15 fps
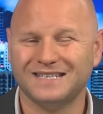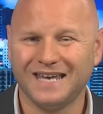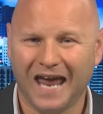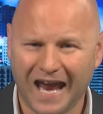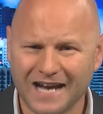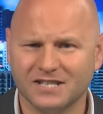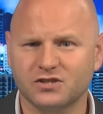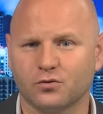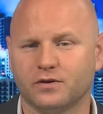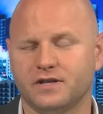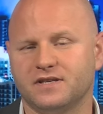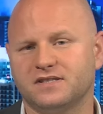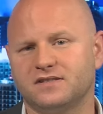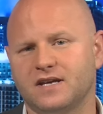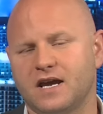canceled
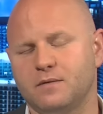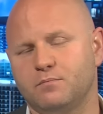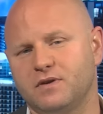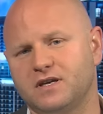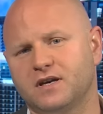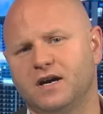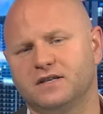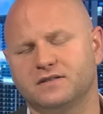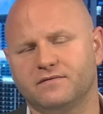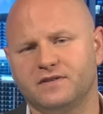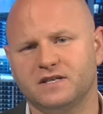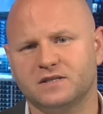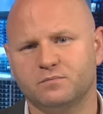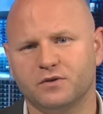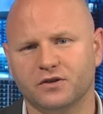in the state because of
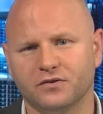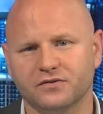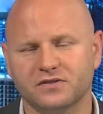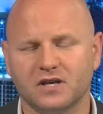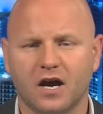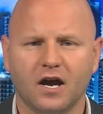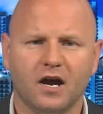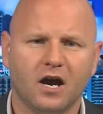these bills.